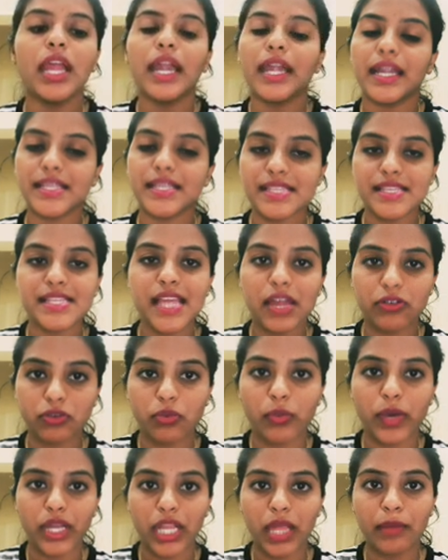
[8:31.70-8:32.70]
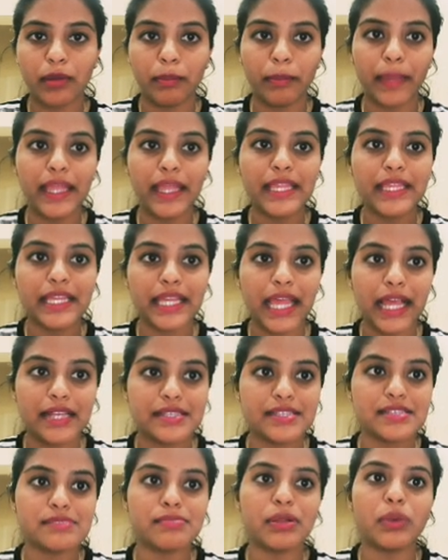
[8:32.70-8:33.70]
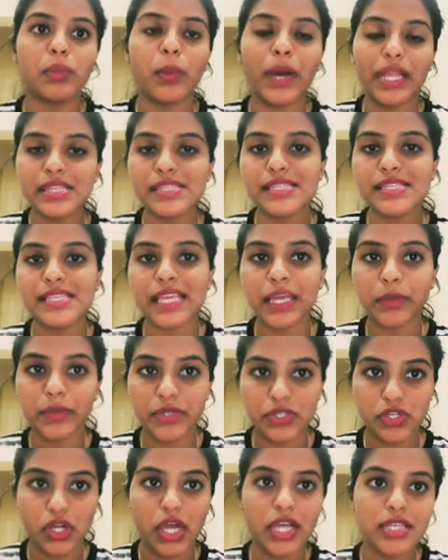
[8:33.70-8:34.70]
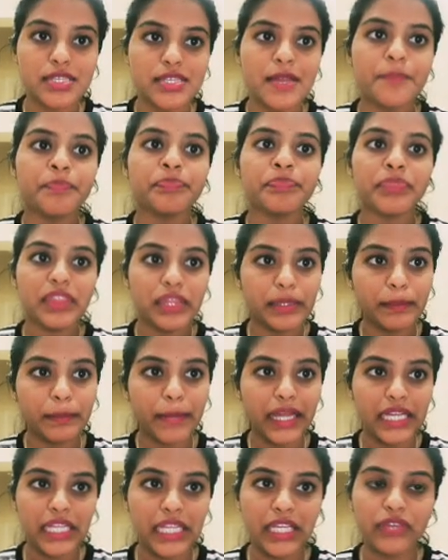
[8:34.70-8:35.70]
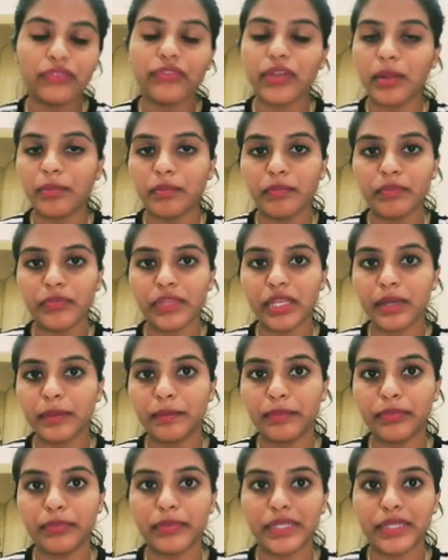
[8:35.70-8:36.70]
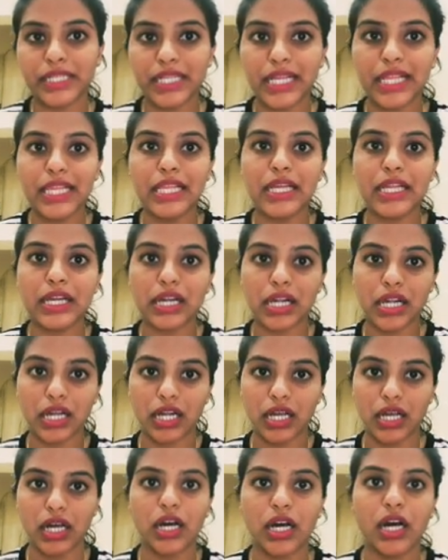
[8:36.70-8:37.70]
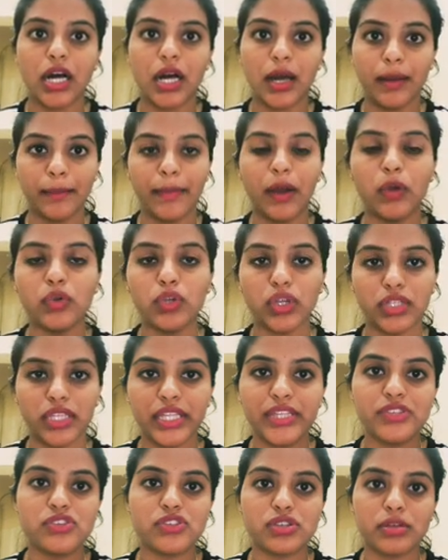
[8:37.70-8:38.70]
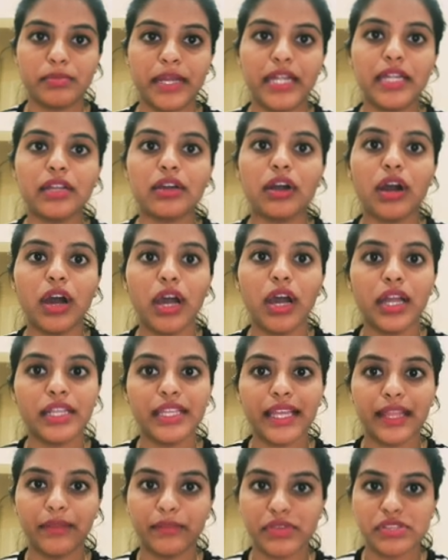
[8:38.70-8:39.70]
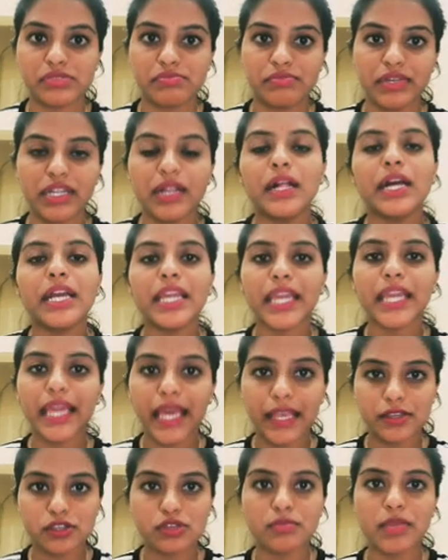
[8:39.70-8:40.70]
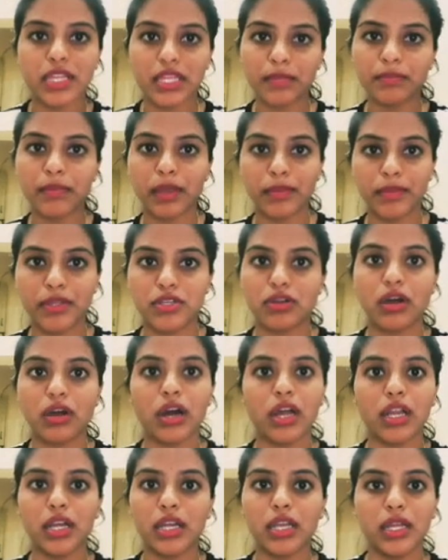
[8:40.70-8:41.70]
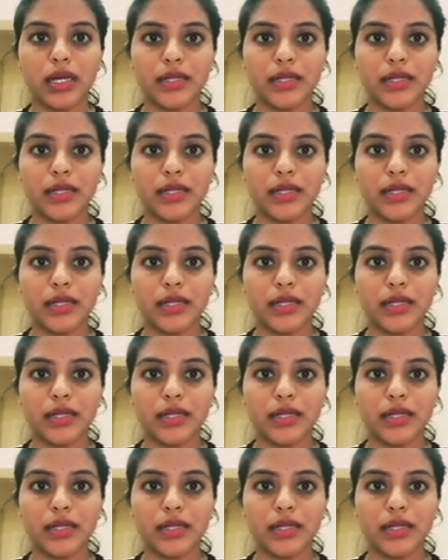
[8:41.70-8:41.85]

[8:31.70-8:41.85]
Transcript: doesn't have to worry about paying the taxes. But once he withdraws the money from the particular amount or the instrument or the investment, he has to make the payment on